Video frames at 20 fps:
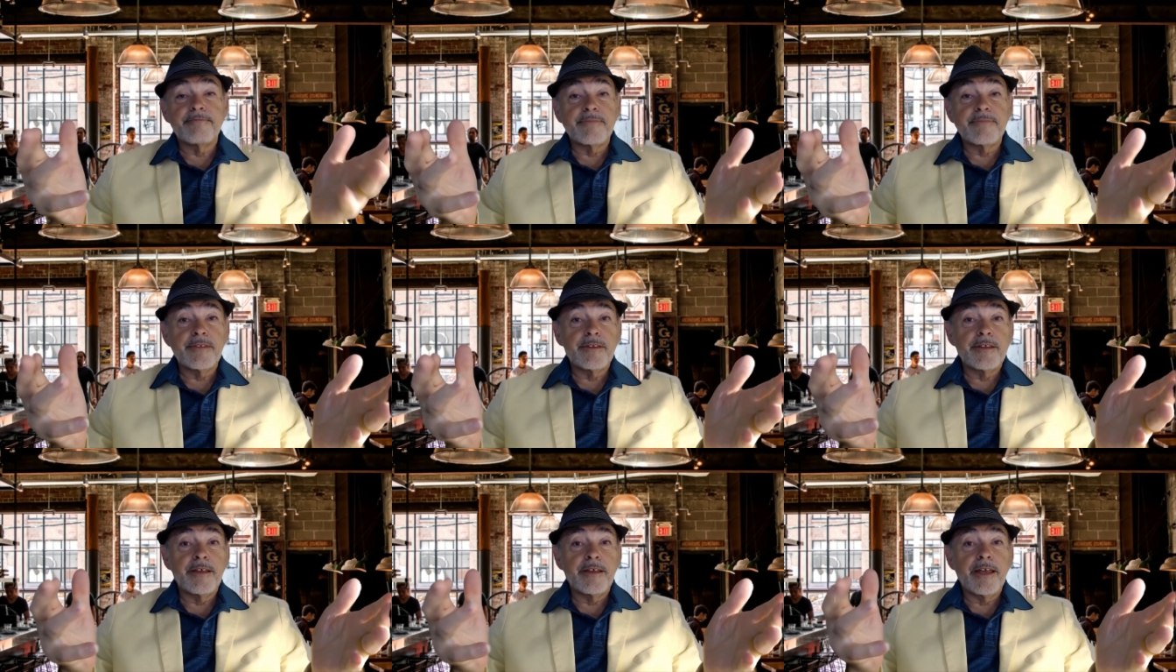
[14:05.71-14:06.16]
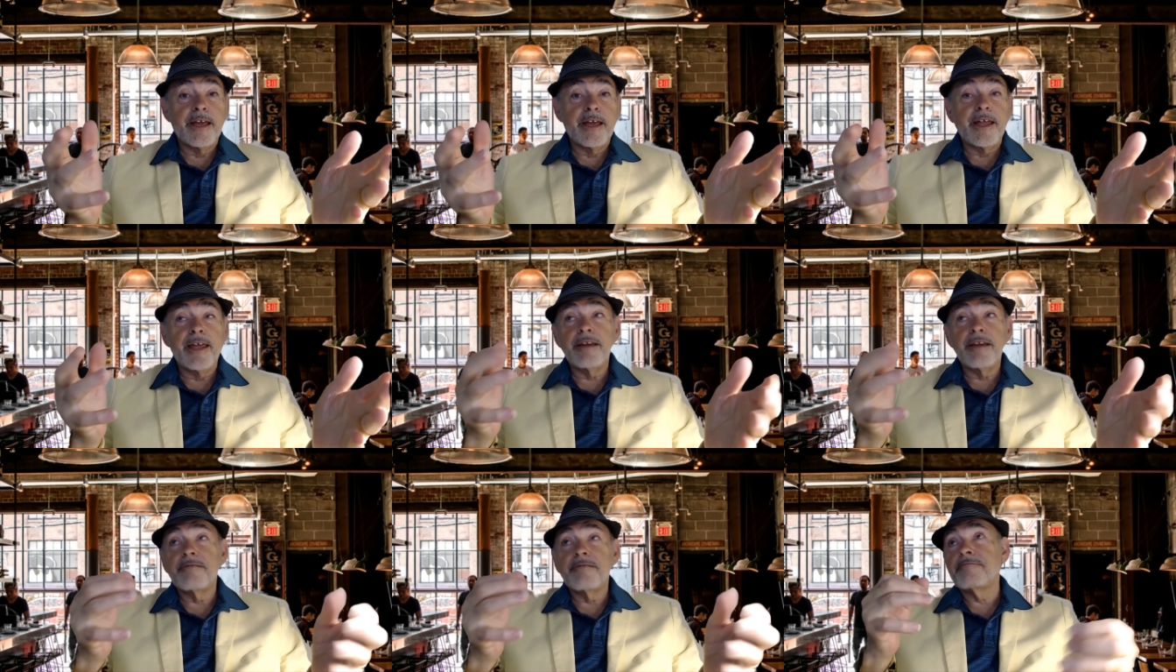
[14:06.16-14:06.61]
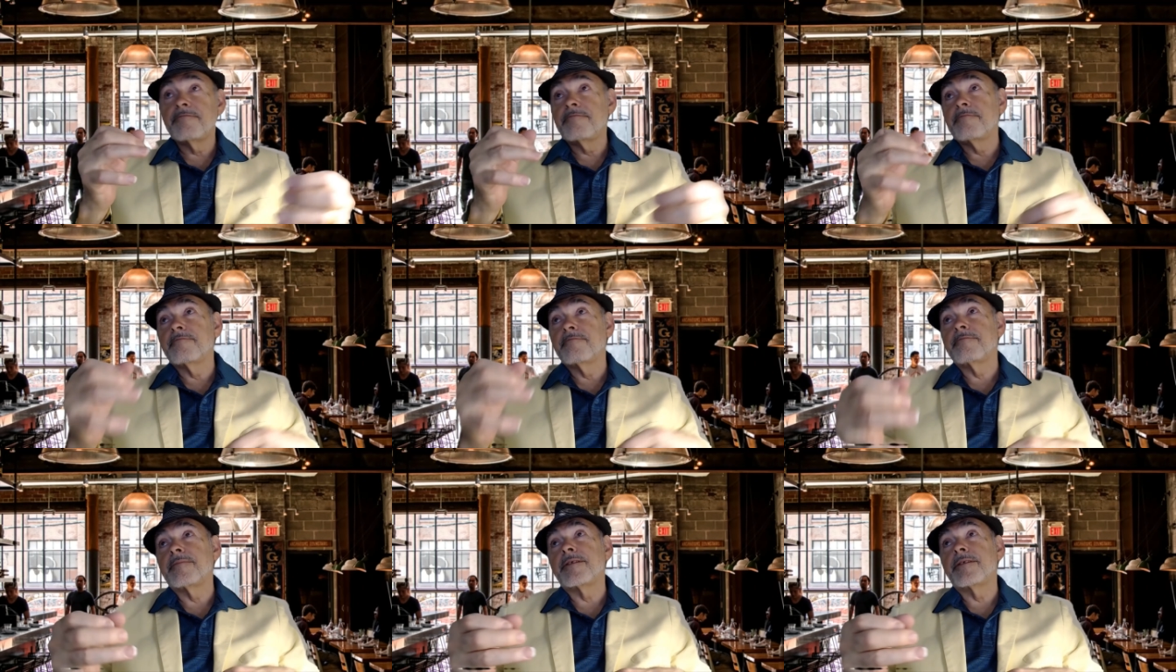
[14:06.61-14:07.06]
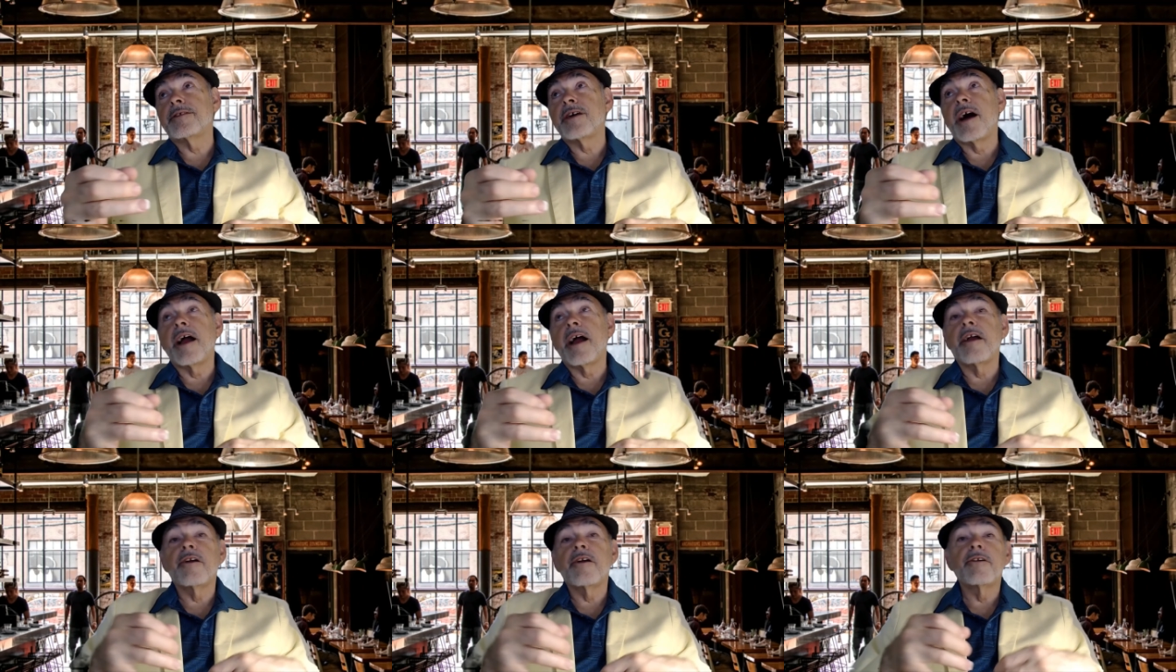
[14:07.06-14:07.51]
Headache,
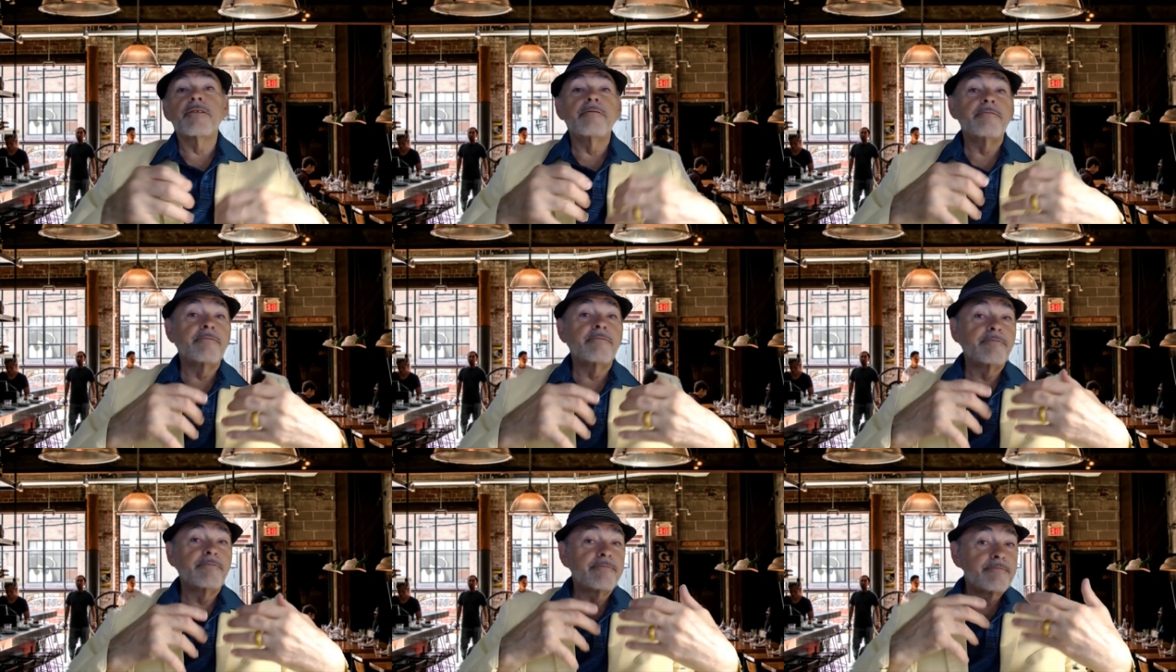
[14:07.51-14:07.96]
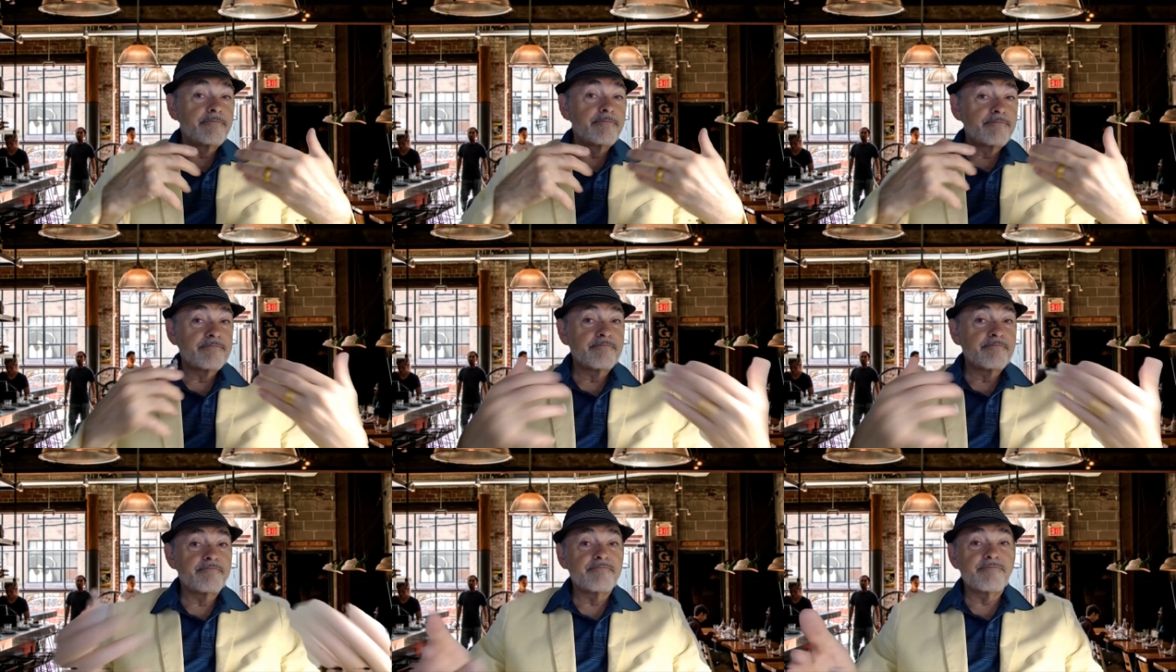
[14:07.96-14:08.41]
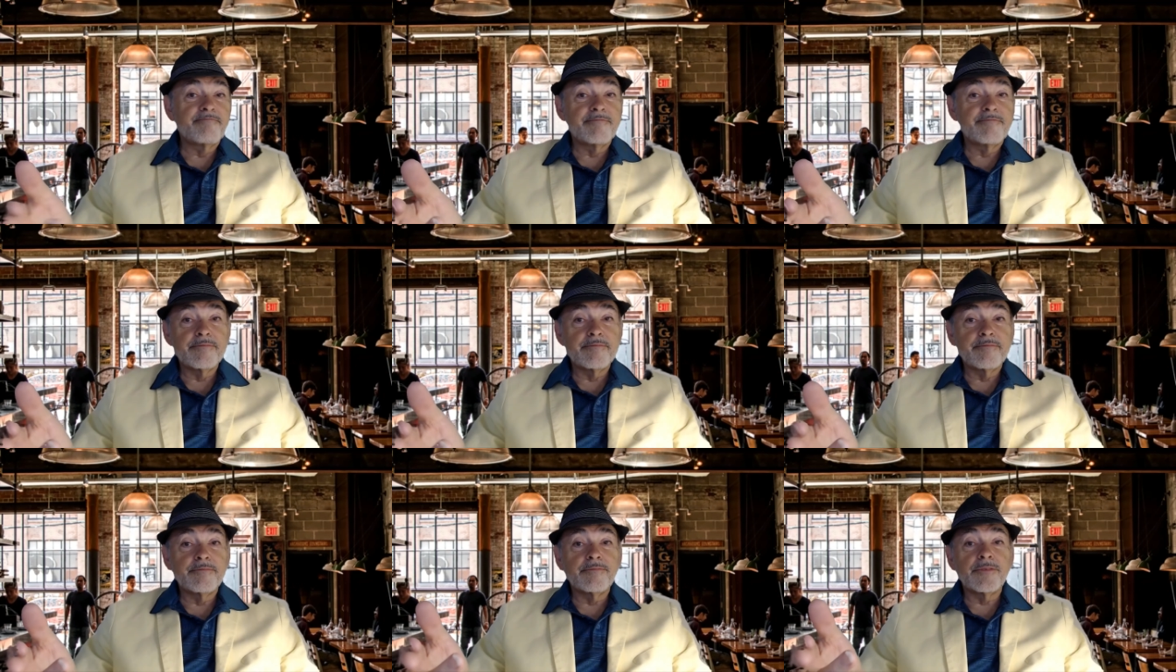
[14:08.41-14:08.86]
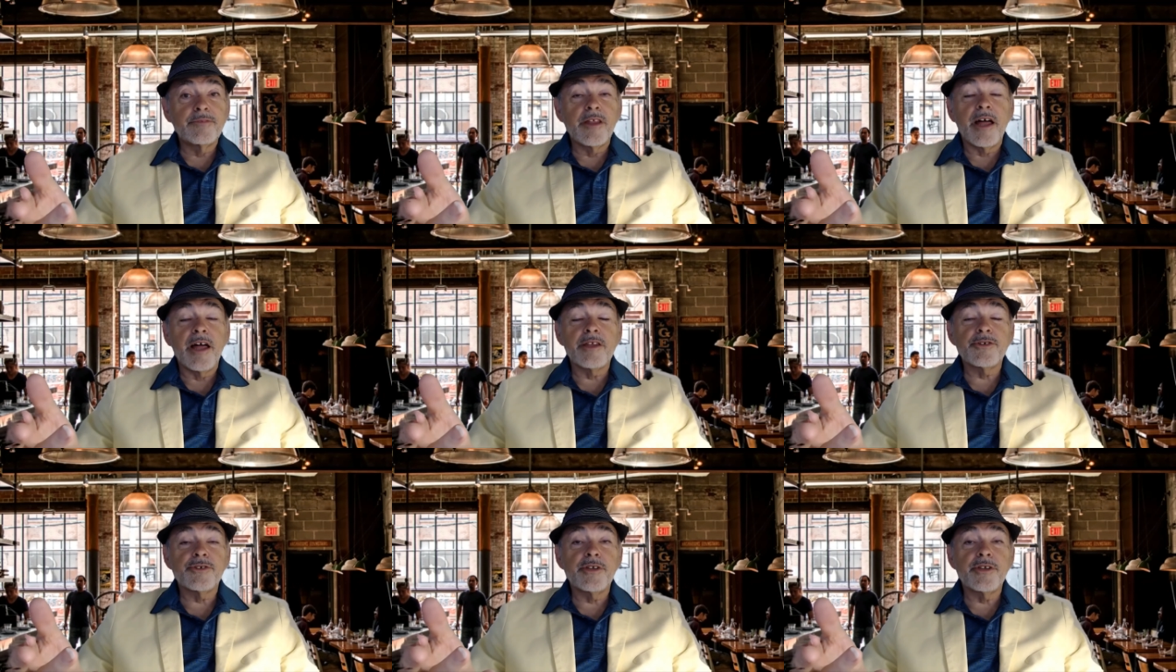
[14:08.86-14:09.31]
tired, a lot of
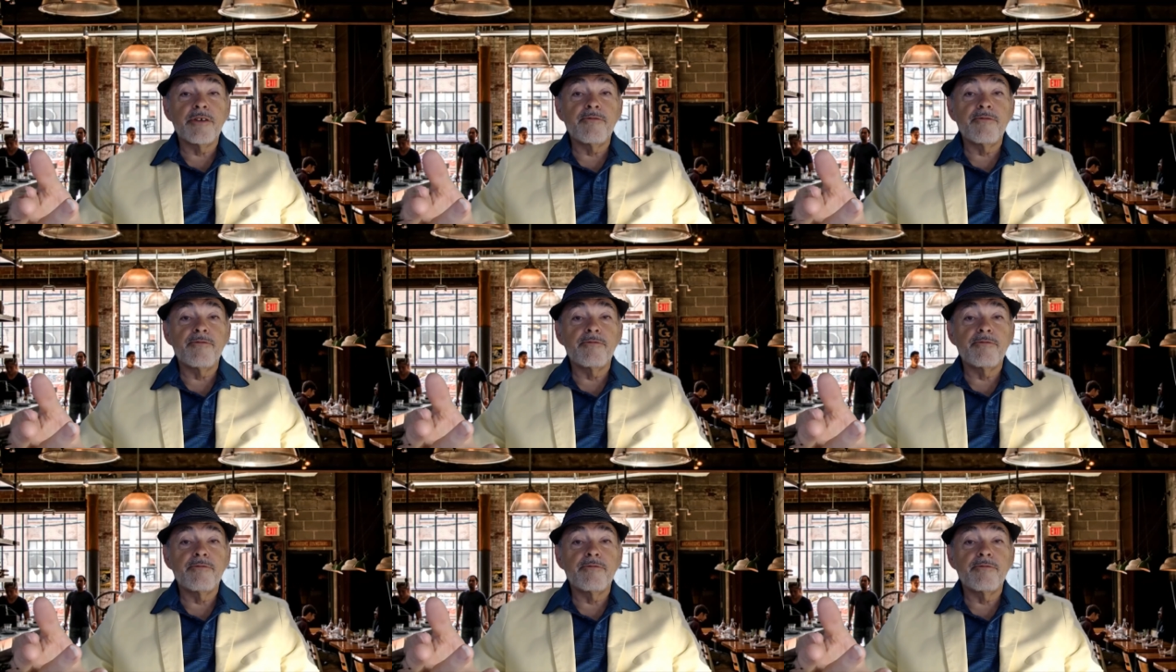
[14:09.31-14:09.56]
stuff,